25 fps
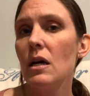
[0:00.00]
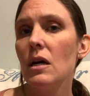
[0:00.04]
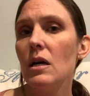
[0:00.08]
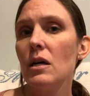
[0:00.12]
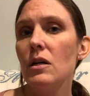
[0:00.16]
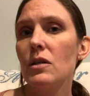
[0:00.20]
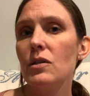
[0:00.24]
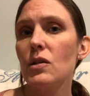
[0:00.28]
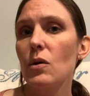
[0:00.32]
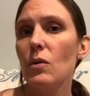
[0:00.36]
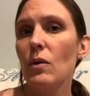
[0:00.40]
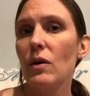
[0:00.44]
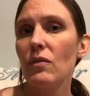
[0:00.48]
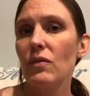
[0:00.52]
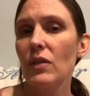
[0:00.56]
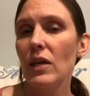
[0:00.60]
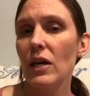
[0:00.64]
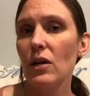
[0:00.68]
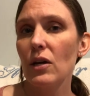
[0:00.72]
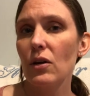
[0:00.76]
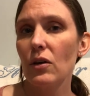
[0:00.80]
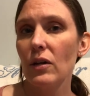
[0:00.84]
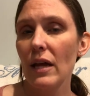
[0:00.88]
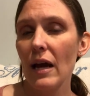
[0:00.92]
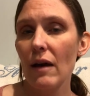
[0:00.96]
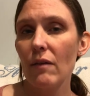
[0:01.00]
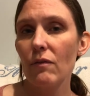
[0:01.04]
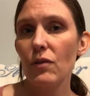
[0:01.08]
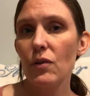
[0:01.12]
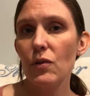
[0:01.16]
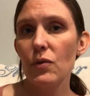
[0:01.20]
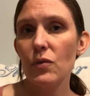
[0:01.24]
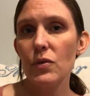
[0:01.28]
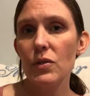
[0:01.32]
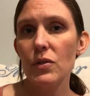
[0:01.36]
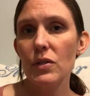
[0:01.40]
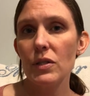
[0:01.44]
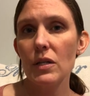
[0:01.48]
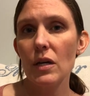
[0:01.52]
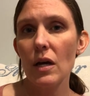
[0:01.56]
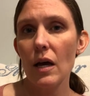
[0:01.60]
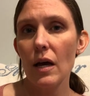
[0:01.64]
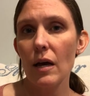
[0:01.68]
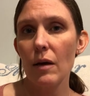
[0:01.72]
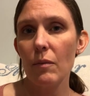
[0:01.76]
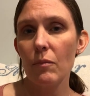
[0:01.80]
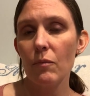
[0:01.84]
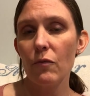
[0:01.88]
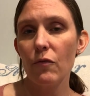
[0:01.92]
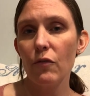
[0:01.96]
So if they could have those
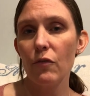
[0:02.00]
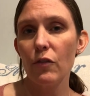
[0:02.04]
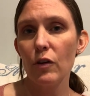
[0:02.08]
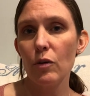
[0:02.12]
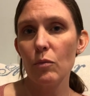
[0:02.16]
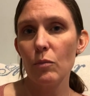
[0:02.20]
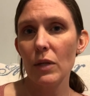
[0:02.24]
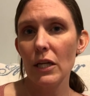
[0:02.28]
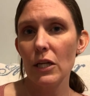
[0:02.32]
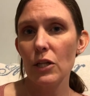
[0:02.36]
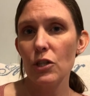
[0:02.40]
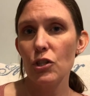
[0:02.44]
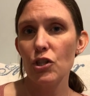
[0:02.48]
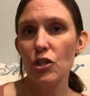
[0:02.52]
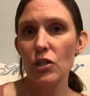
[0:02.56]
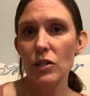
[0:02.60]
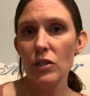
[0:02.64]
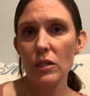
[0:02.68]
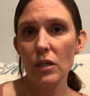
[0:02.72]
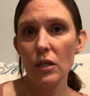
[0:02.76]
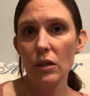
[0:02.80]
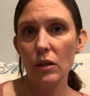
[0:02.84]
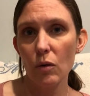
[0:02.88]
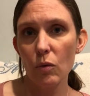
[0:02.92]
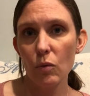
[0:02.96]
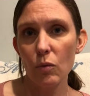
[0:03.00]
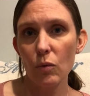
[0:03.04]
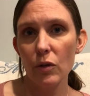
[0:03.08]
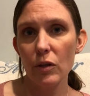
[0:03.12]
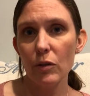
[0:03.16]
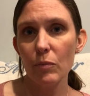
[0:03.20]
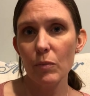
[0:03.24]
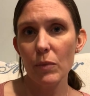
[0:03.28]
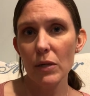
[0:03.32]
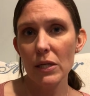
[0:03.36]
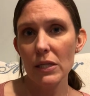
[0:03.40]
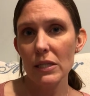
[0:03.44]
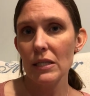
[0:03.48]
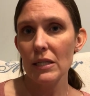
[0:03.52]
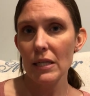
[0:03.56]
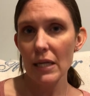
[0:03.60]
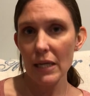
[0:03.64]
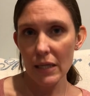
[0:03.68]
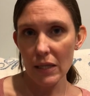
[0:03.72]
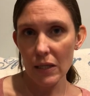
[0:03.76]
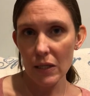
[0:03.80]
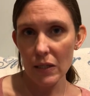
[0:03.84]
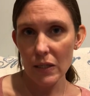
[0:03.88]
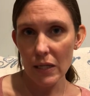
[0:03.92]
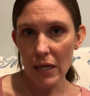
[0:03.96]
few minutes just alone with me to
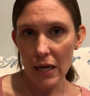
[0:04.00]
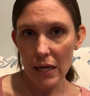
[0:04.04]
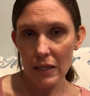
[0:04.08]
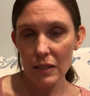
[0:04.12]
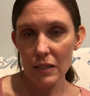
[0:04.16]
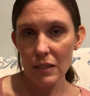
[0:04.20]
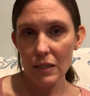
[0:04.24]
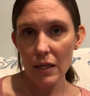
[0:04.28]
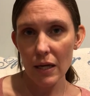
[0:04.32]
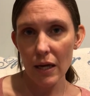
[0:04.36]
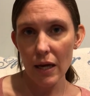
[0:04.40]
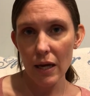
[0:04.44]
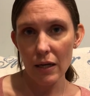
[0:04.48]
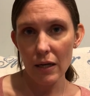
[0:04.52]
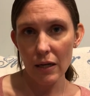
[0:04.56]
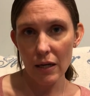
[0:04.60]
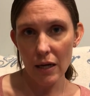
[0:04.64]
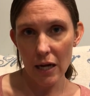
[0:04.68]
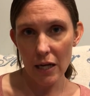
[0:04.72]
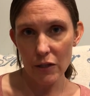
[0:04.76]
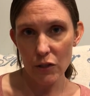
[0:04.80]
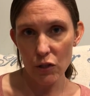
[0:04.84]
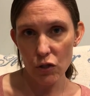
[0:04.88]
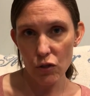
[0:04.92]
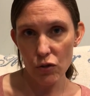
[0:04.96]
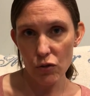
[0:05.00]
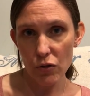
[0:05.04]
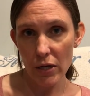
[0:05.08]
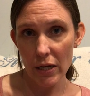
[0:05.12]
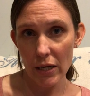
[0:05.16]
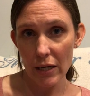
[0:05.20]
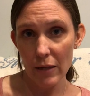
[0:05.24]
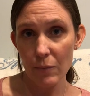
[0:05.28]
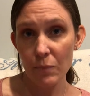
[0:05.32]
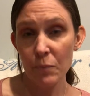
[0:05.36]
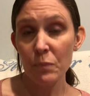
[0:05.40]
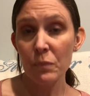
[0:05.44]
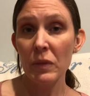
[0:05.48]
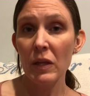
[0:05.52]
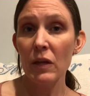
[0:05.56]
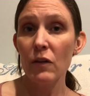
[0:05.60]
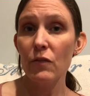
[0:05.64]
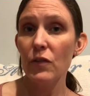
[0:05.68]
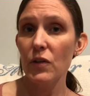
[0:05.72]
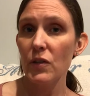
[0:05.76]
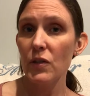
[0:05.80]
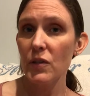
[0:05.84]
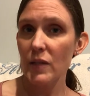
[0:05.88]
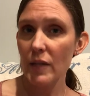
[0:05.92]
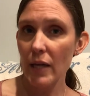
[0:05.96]
take the test and concentrate.
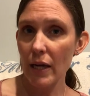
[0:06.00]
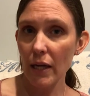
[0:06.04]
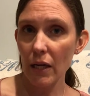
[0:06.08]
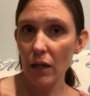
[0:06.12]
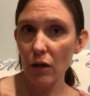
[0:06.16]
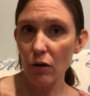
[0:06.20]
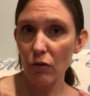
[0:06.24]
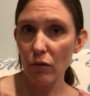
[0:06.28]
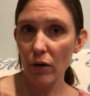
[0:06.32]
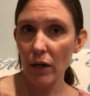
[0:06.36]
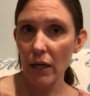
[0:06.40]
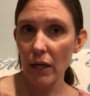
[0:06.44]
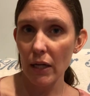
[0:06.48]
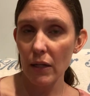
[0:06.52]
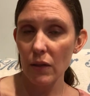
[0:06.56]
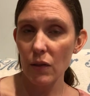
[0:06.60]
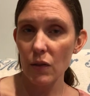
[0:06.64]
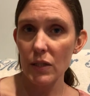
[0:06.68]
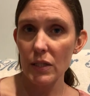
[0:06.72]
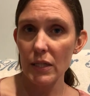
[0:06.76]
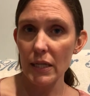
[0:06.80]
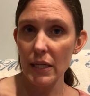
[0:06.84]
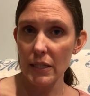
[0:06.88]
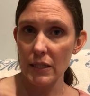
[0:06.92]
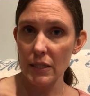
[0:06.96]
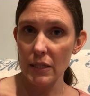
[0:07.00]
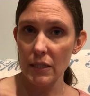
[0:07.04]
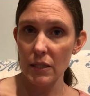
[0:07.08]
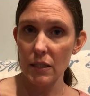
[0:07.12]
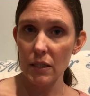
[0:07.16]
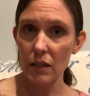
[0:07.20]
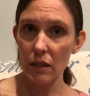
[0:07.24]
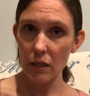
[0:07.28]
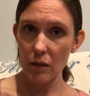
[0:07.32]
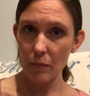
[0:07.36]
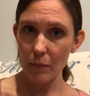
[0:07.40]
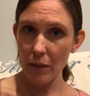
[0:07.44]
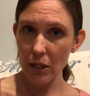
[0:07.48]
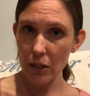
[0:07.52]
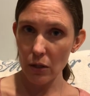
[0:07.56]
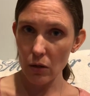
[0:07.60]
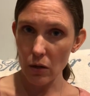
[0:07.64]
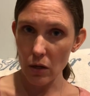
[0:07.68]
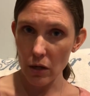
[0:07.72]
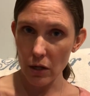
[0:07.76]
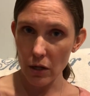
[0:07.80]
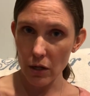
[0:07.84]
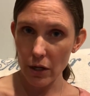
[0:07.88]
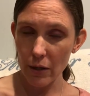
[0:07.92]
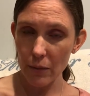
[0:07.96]
For second grade, the test is a little bit
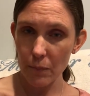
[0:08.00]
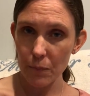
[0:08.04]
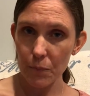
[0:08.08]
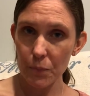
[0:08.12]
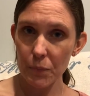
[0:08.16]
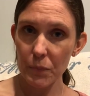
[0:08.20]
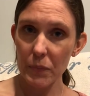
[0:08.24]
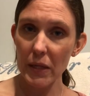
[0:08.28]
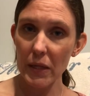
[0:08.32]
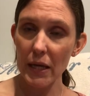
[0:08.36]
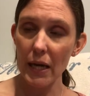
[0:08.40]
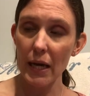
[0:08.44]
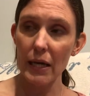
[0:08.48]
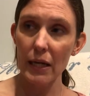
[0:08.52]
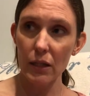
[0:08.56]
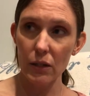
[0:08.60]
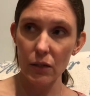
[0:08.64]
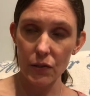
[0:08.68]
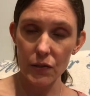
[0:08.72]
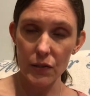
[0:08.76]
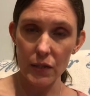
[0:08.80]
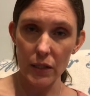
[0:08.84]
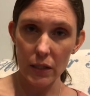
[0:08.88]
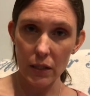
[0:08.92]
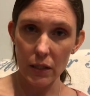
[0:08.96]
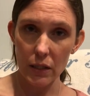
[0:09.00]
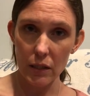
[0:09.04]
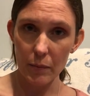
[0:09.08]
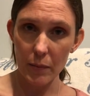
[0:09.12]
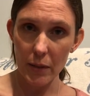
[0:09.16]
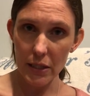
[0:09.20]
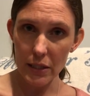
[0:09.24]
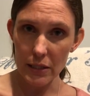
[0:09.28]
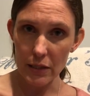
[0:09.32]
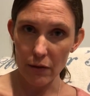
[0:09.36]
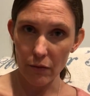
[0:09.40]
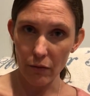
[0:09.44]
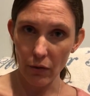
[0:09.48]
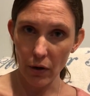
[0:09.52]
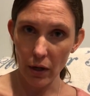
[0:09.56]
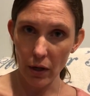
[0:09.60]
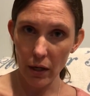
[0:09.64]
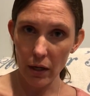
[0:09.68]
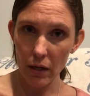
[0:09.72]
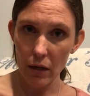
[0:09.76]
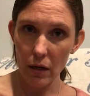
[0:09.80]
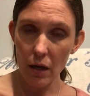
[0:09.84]
longer and it looks a little bit different.